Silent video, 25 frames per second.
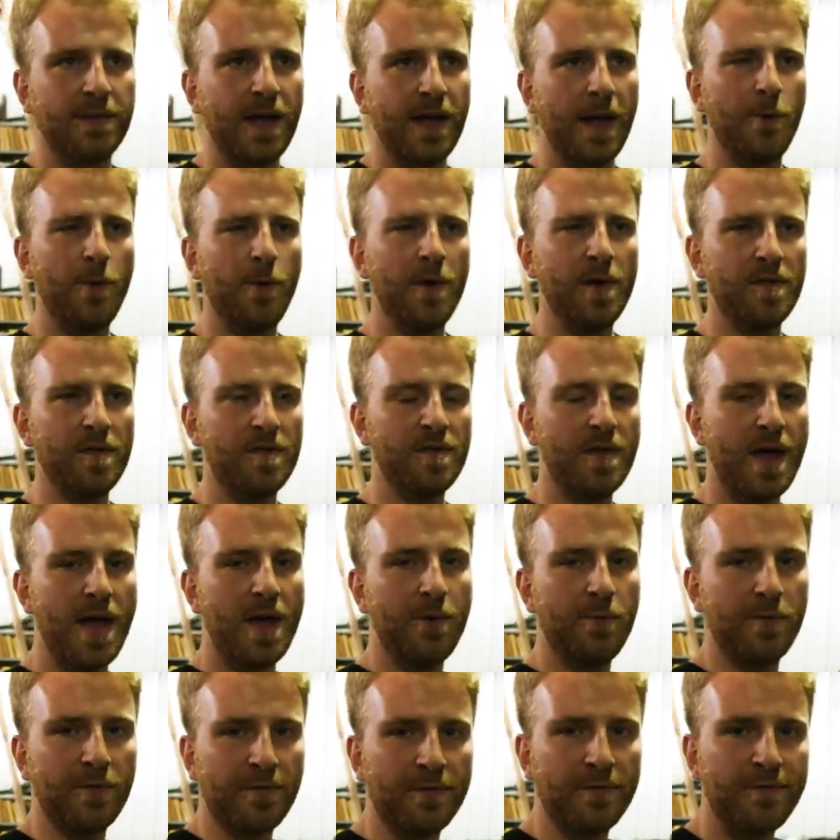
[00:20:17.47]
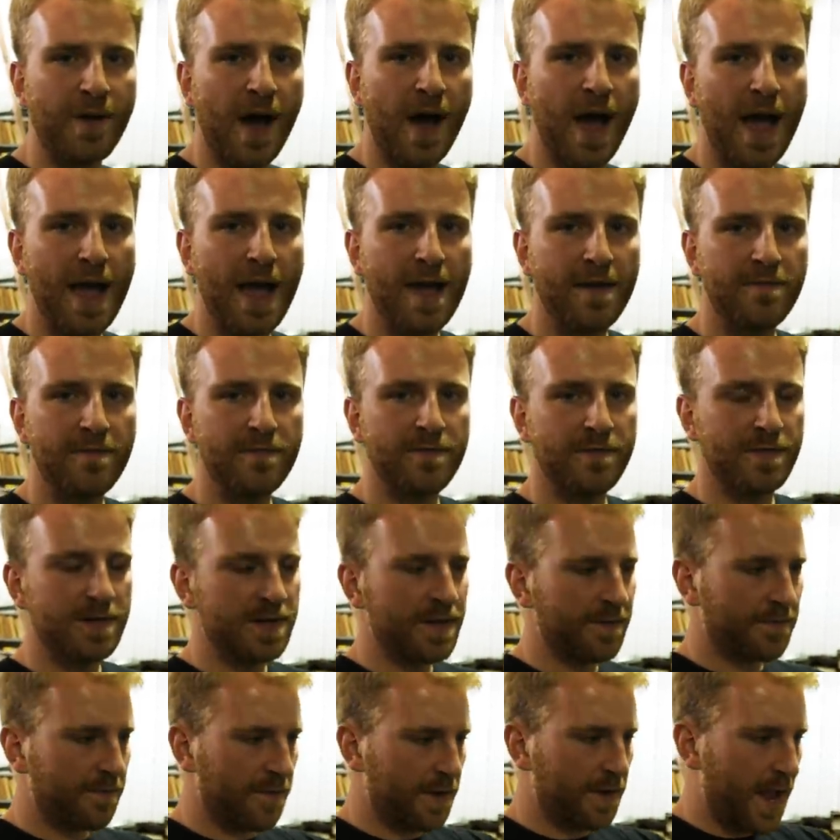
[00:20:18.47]
I want to say it was five
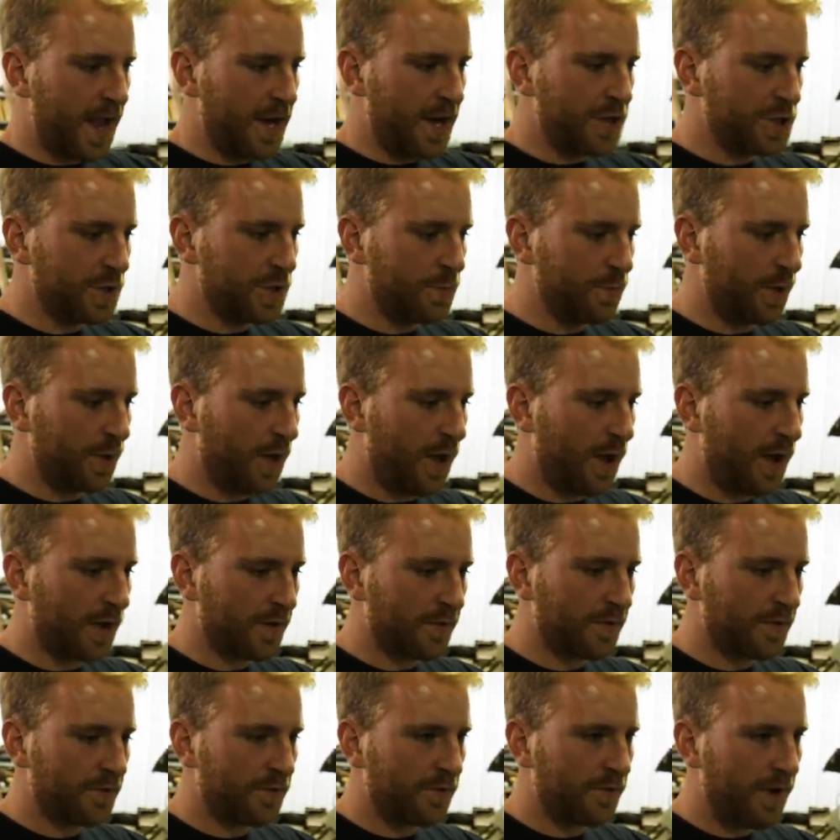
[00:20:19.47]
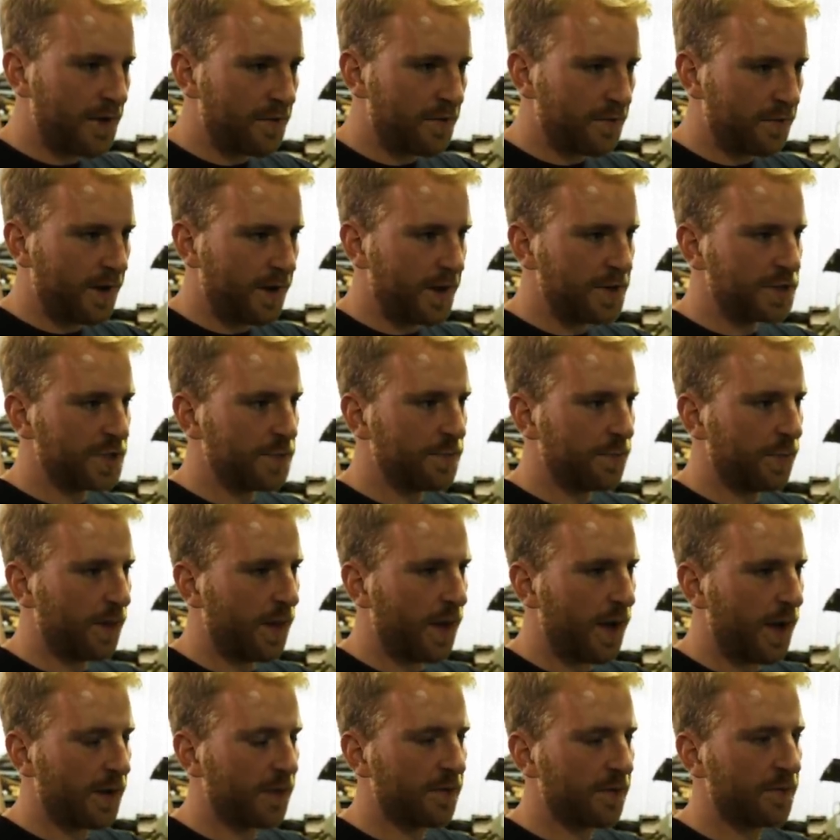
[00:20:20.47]
different engine blocks, Chrysler engine
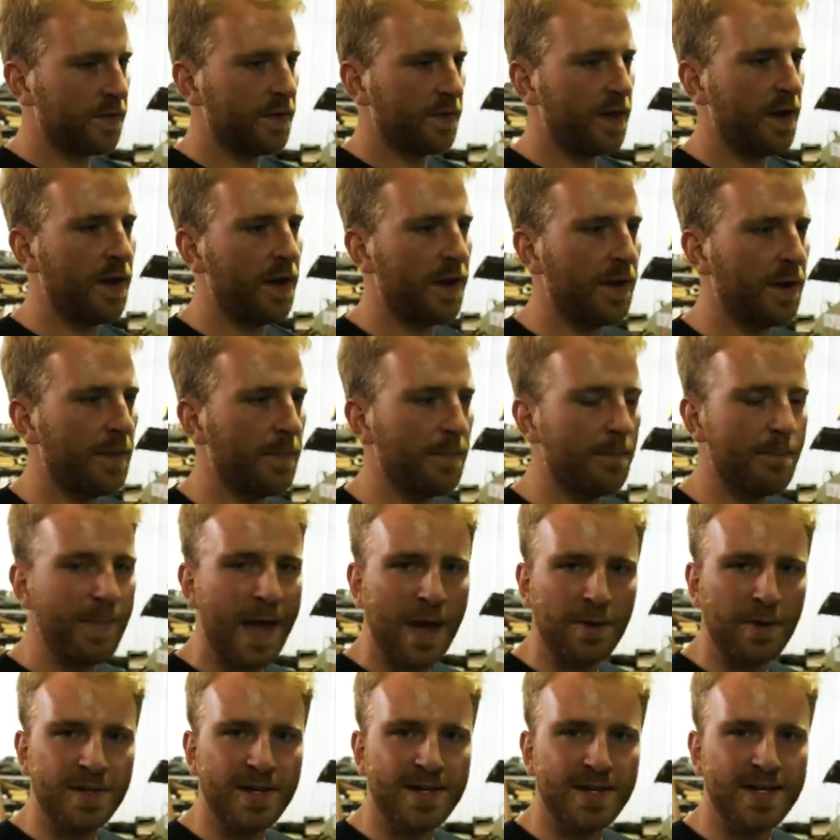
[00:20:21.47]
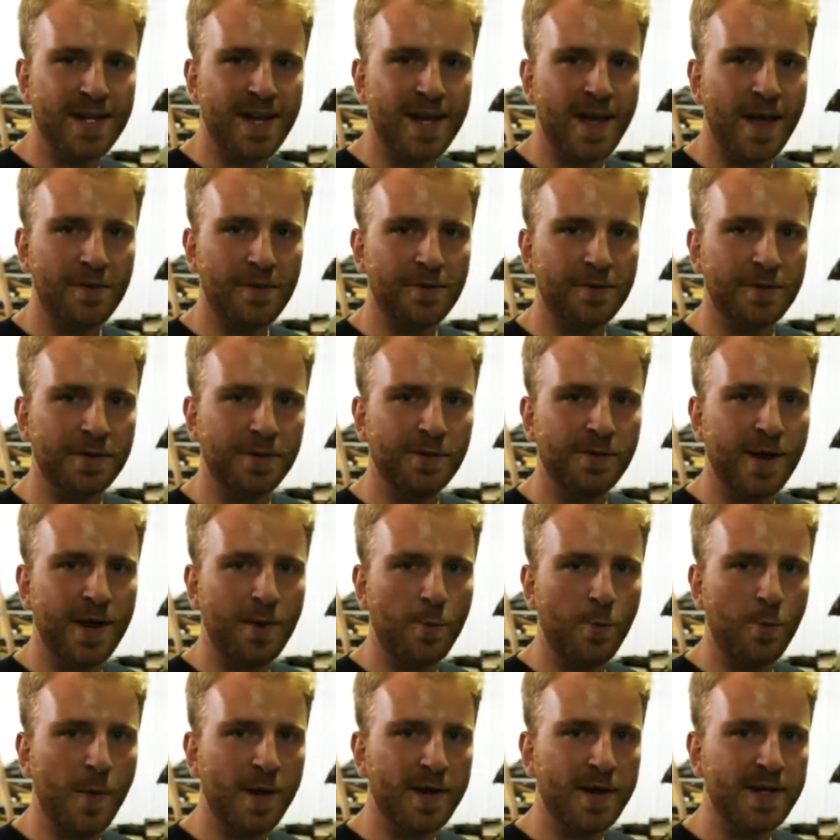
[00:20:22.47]
blocks, uh, mounted together to
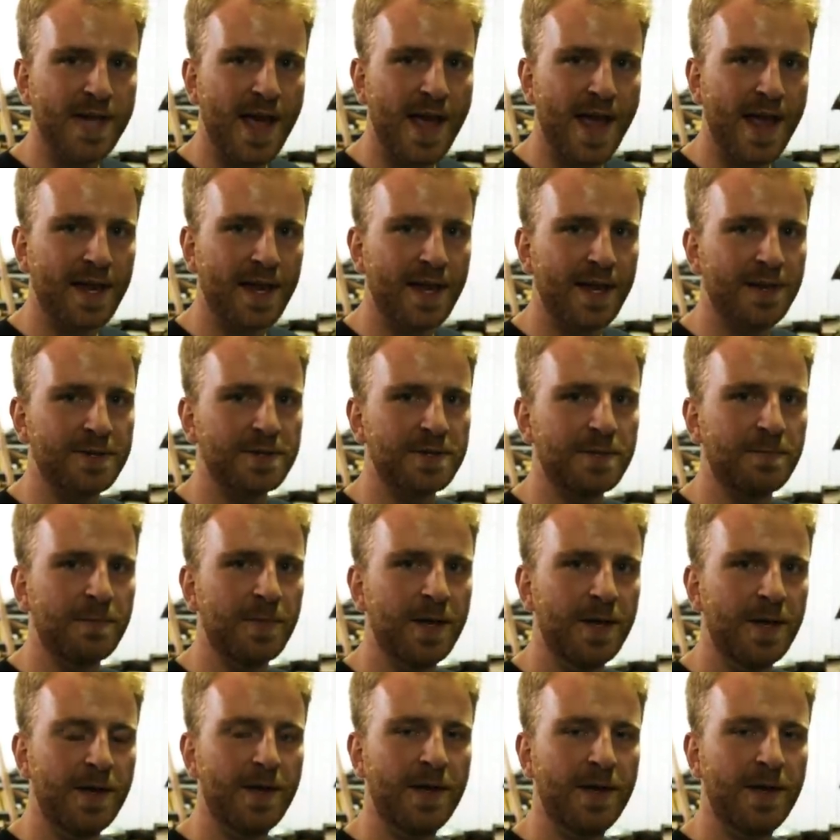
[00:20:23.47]
create one tank engine.